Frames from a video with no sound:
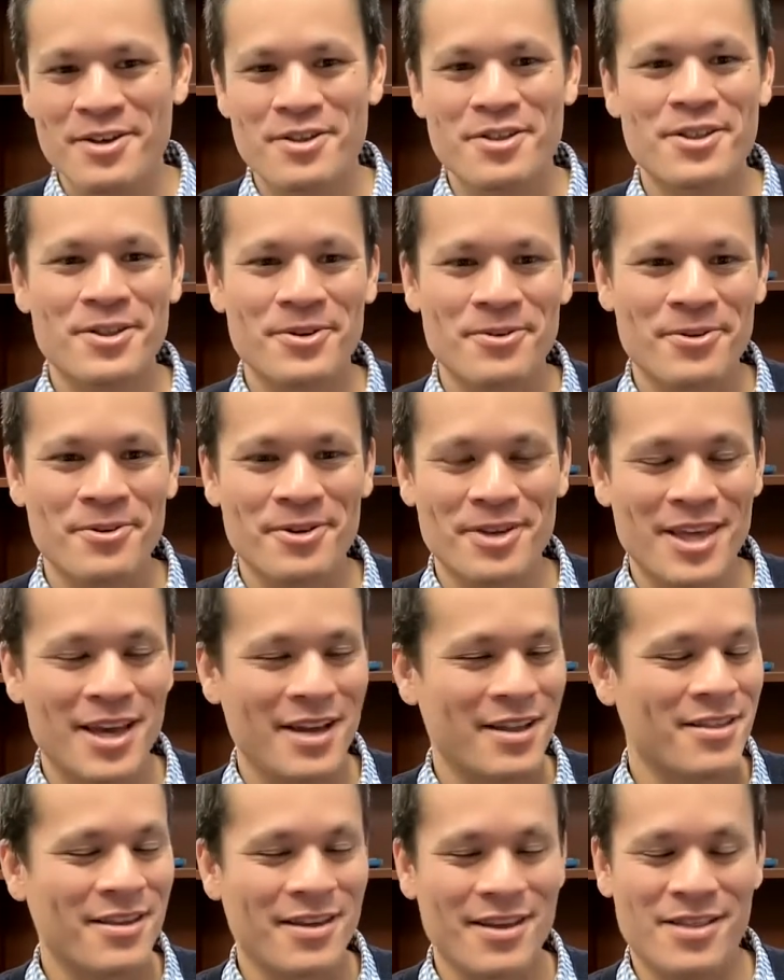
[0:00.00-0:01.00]
So yeah,
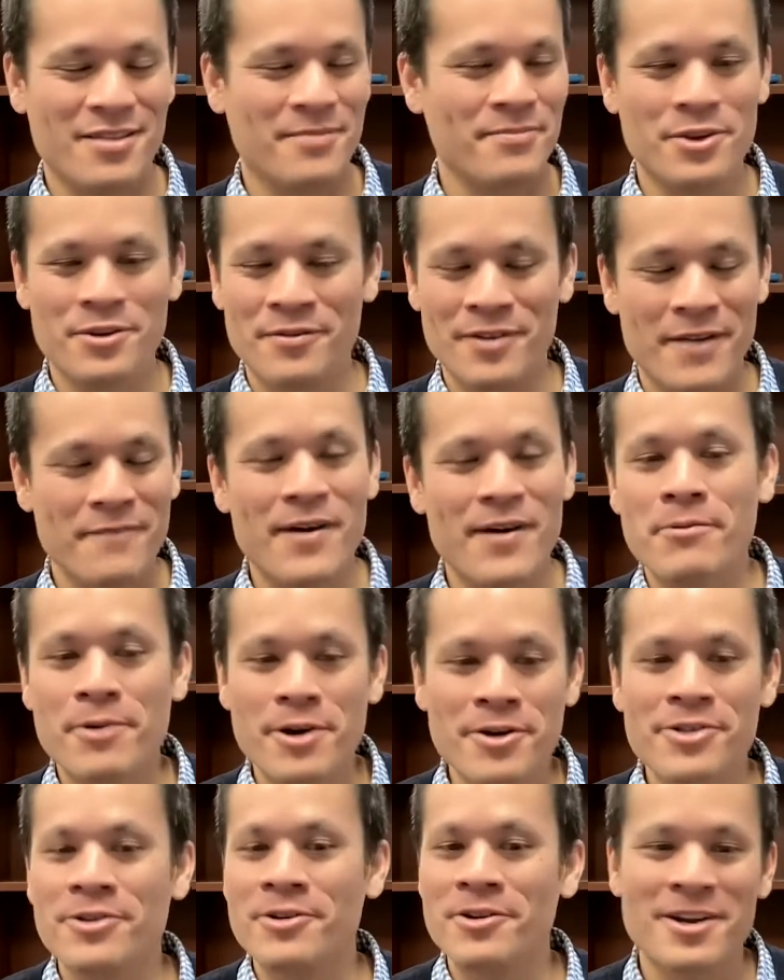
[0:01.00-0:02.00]
it's a beautiful. If I
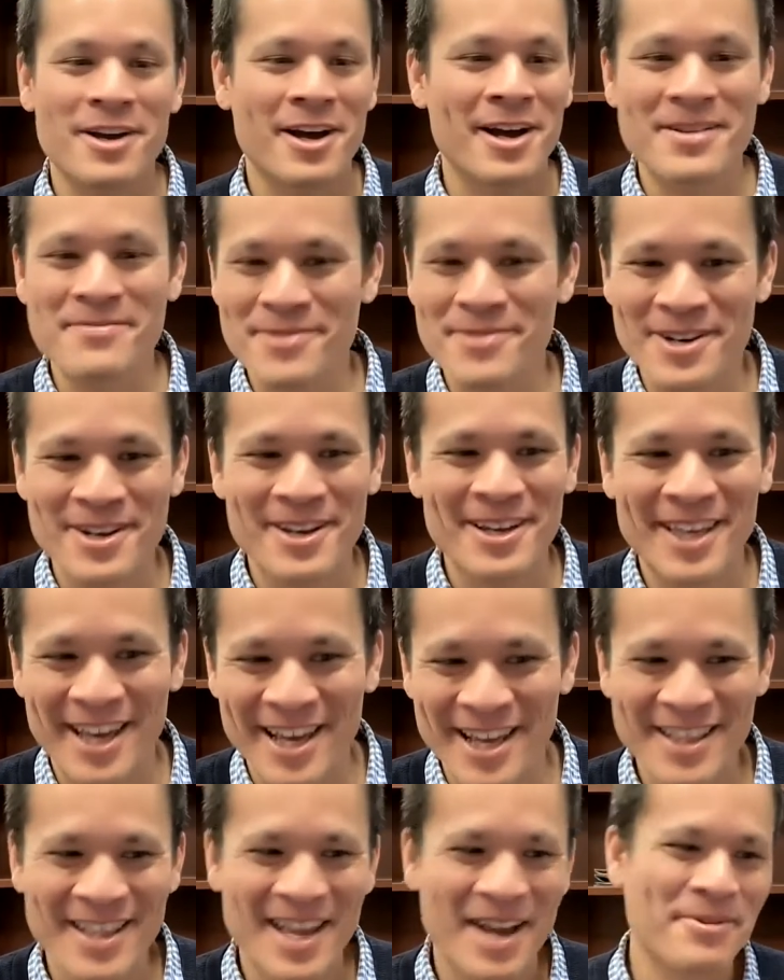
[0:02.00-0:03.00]
were to go on a honeymoon
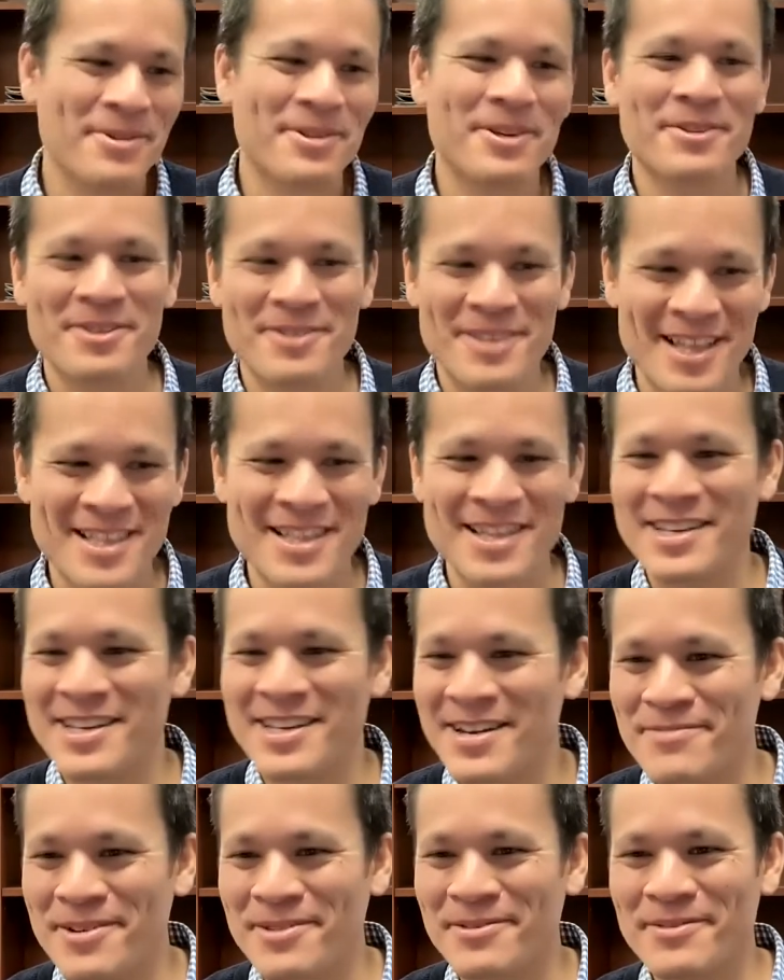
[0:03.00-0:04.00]
again, I would go to
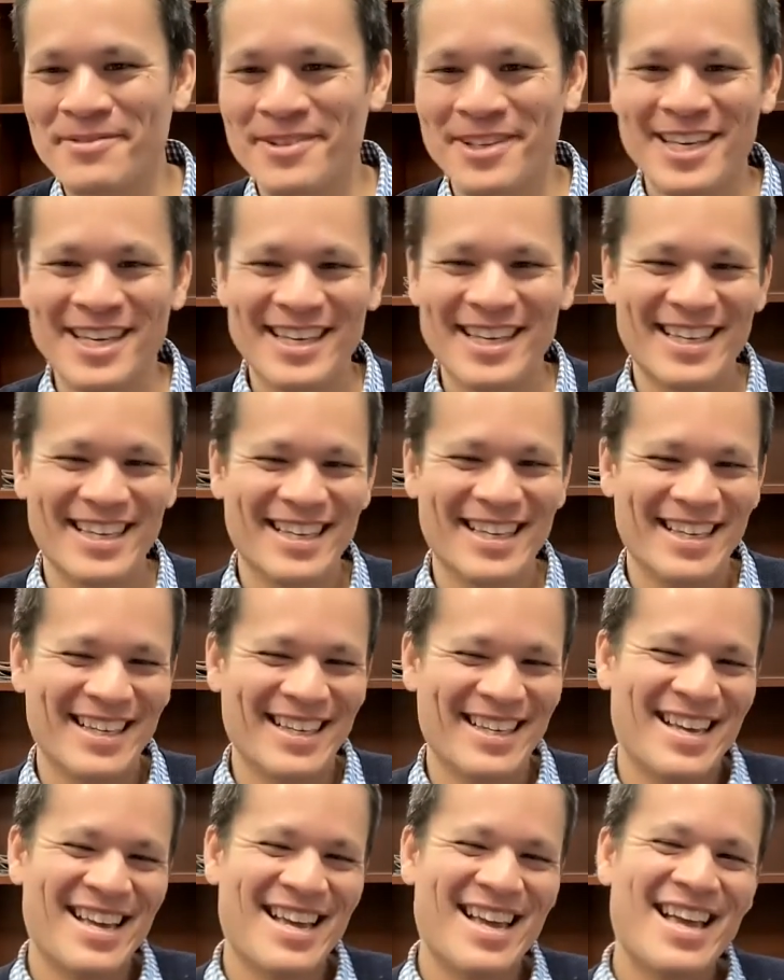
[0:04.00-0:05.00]
Tanzania probably.